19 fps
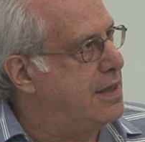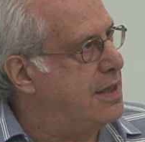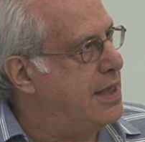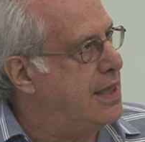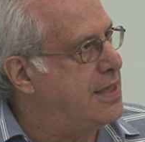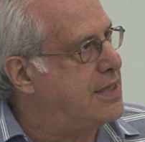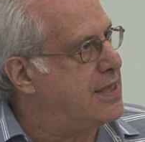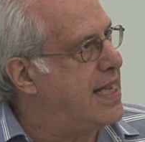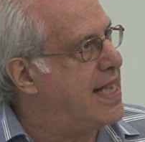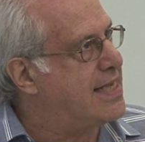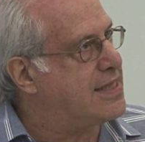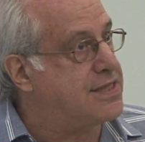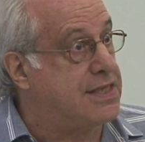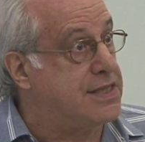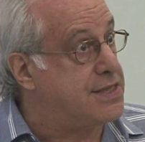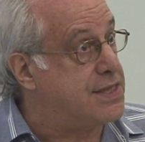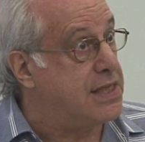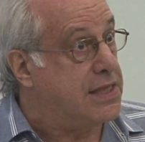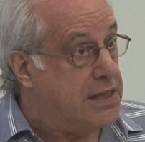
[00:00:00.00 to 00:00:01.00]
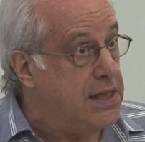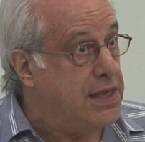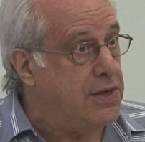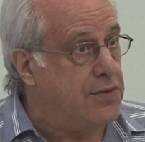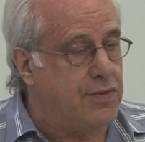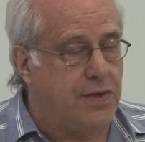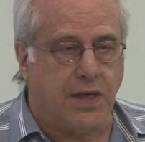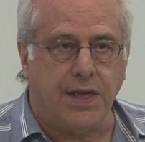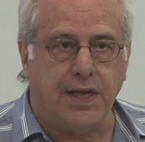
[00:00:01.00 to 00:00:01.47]
into ecstasy,
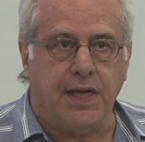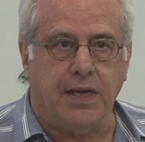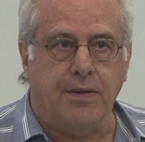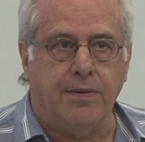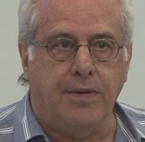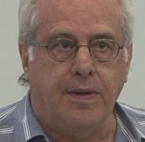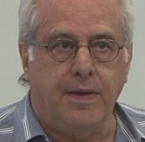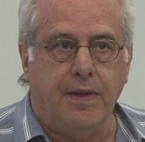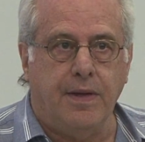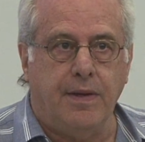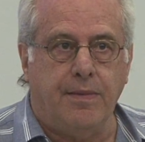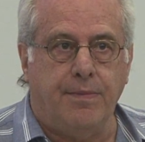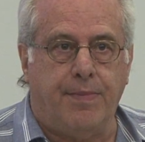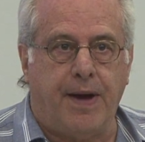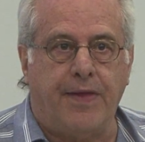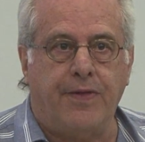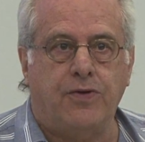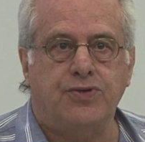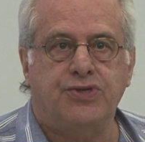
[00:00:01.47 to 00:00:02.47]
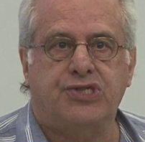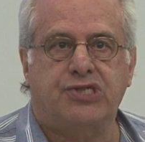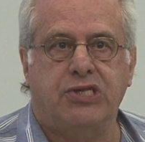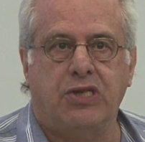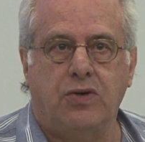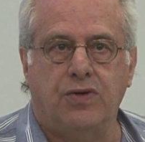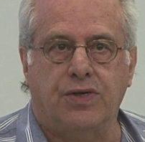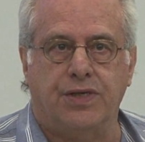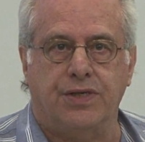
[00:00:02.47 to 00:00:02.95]
literally, by those
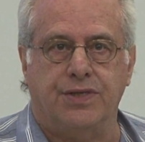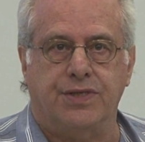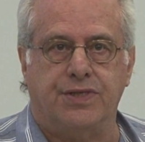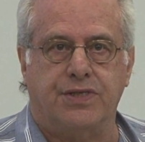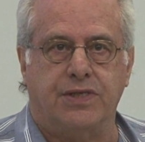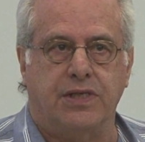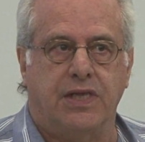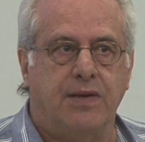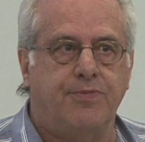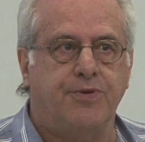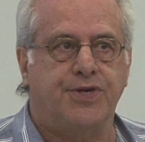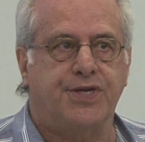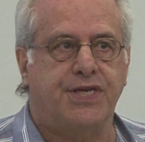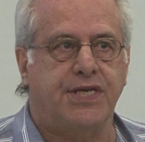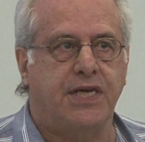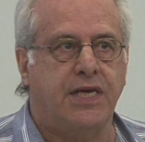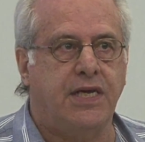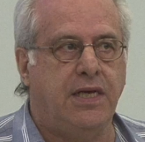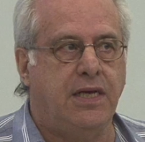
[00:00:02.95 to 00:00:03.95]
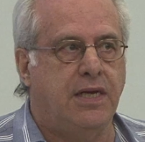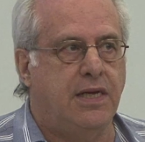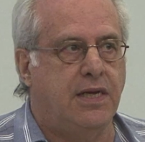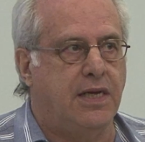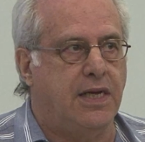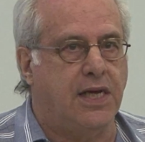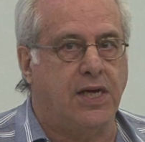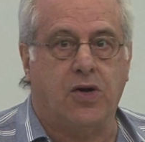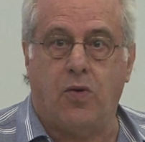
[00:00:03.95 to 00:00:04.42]
slogans, liberty,
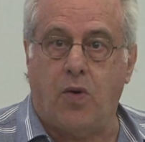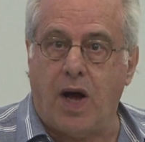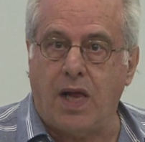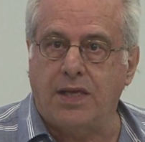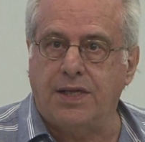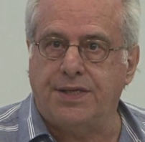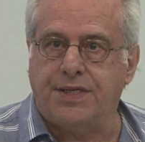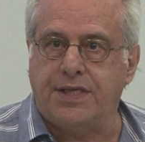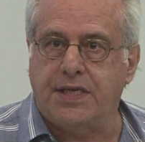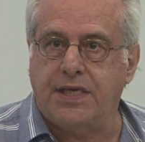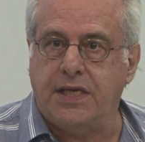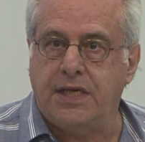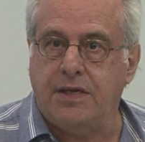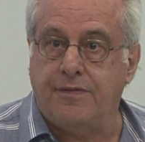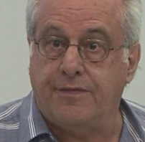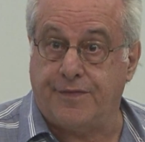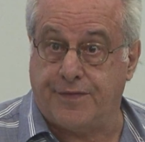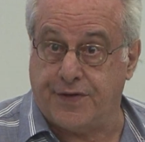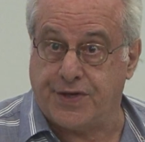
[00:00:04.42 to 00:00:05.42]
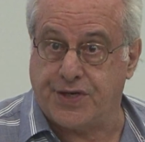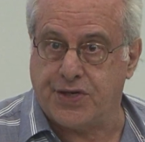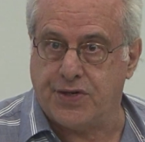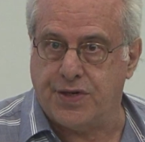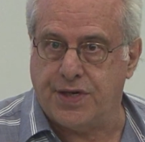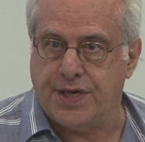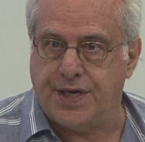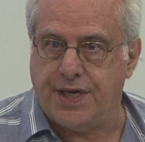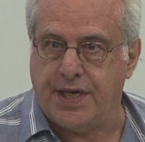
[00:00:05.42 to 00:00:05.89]
equality,
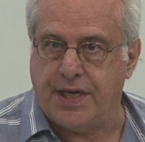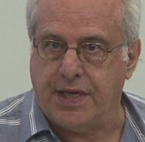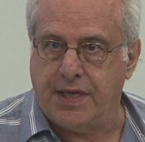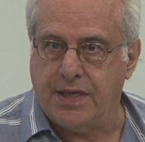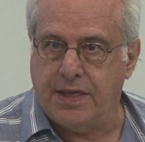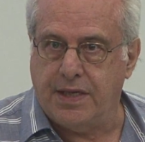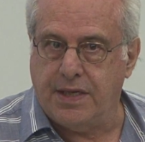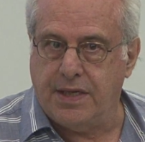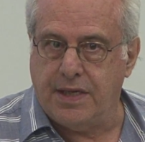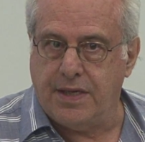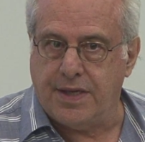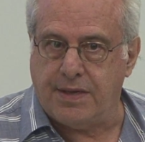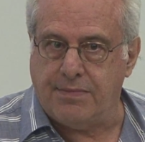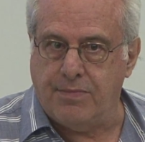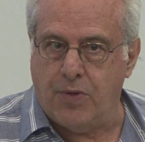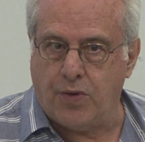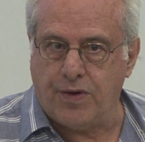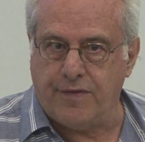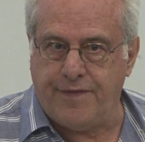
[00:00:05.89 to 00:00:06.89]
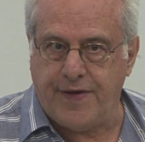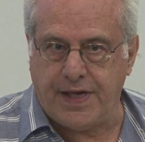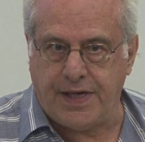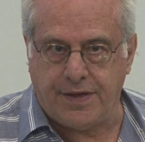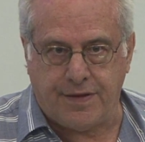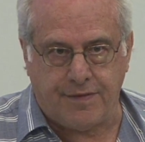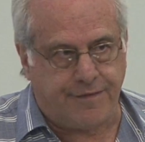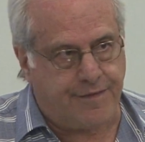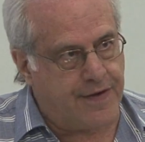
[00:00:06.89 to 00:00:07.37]
fraternity, that
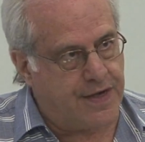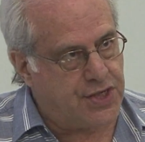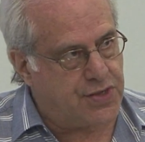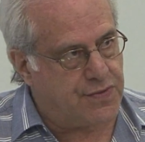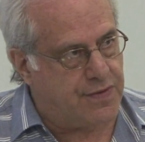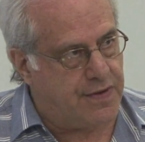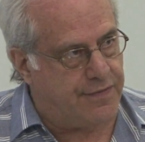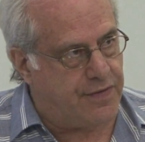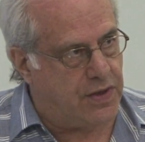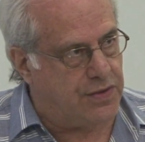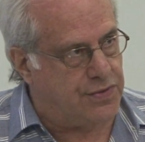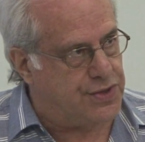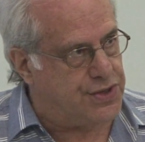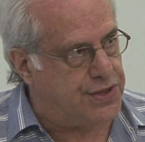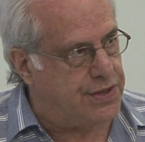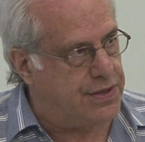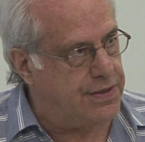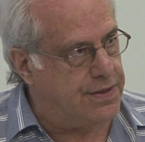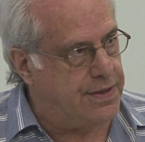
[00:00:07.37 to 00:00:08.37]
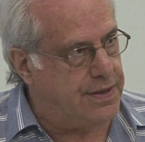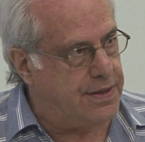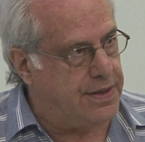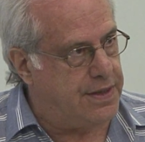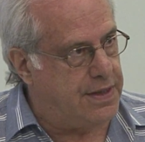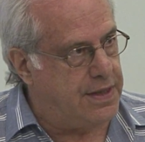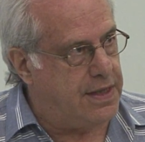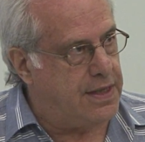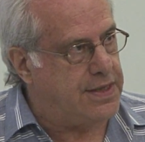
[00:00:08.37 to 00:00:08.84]
motivated the French Revolution.
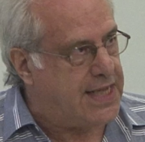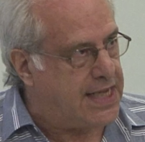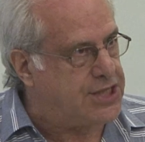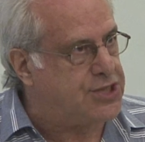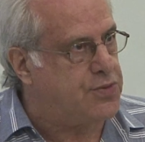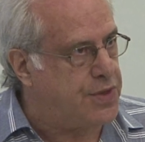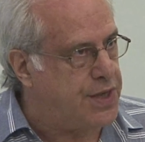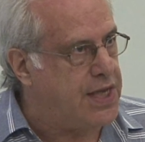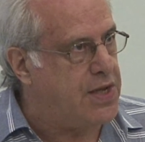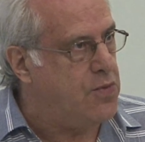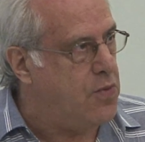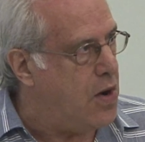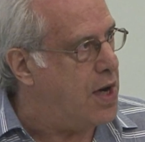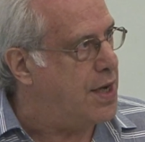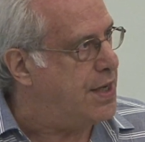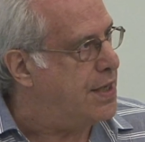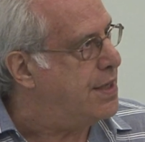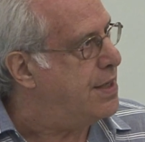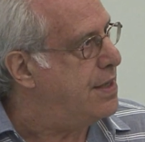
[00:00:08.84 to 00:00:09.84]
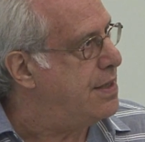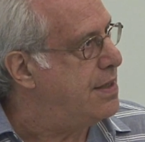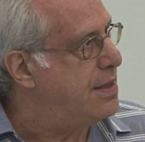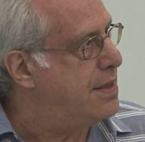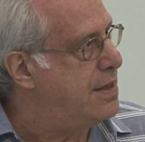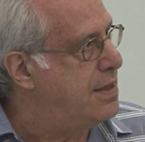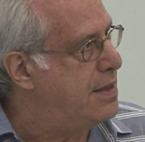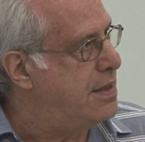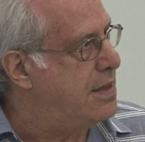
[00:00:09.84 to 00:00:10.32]
That's what he wanted:
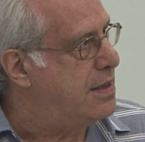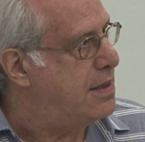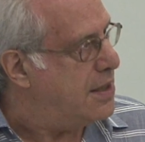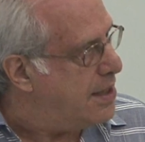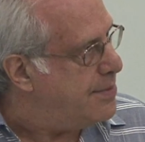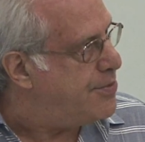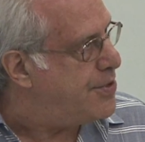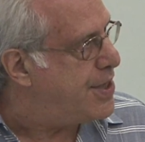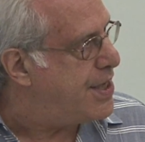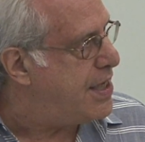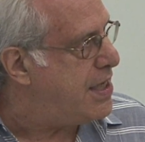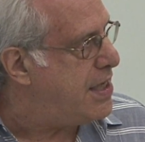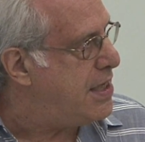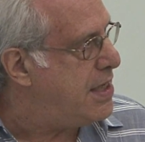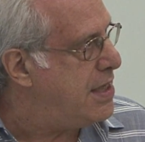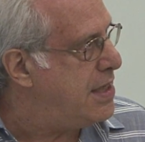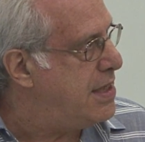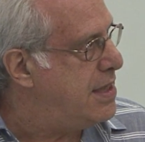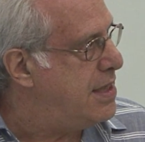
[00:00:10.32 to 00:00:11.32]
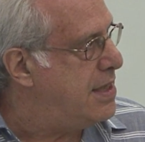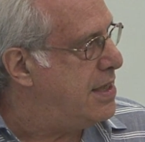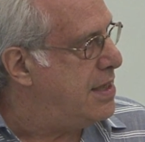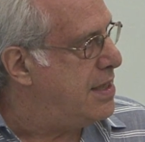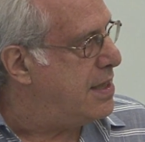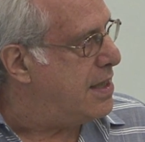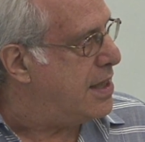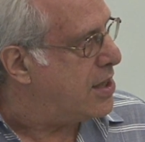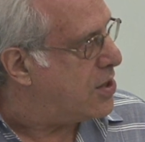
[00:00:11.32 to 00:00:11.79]
liberty,
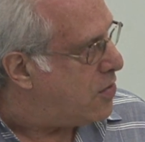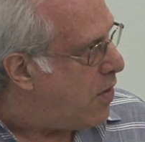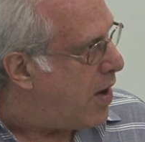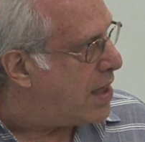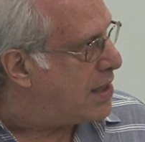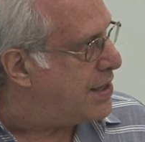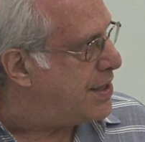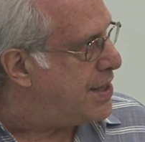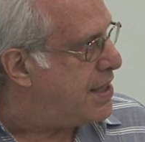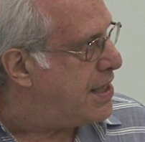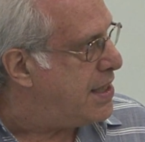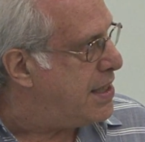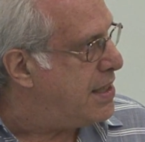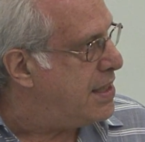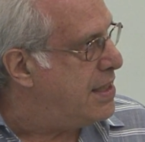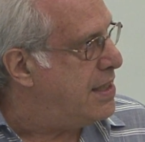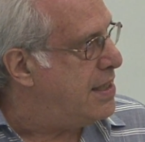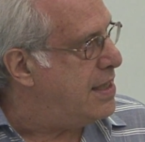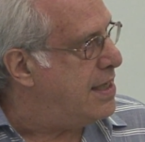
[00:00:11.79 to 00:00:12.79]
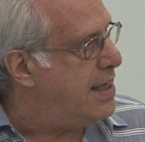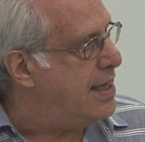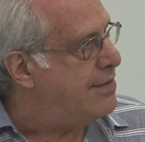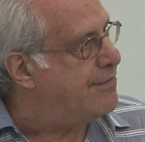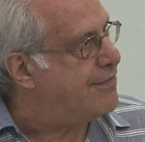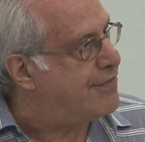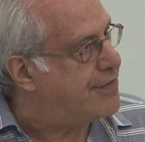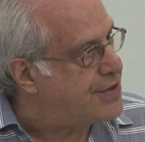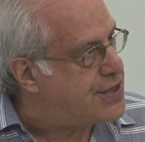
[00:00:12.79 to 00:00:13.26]
equality,
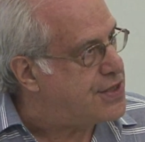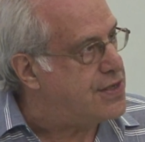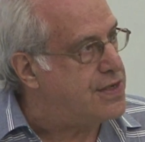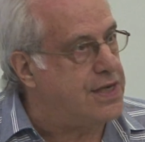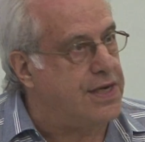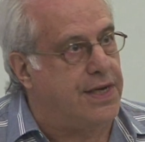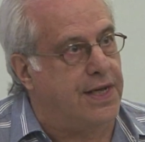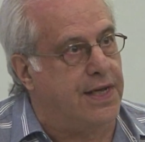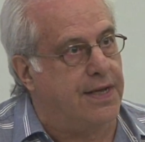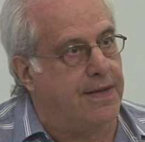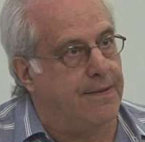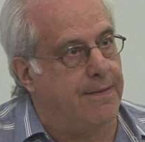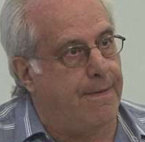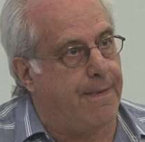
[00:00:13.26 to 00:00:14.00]
and fraternity.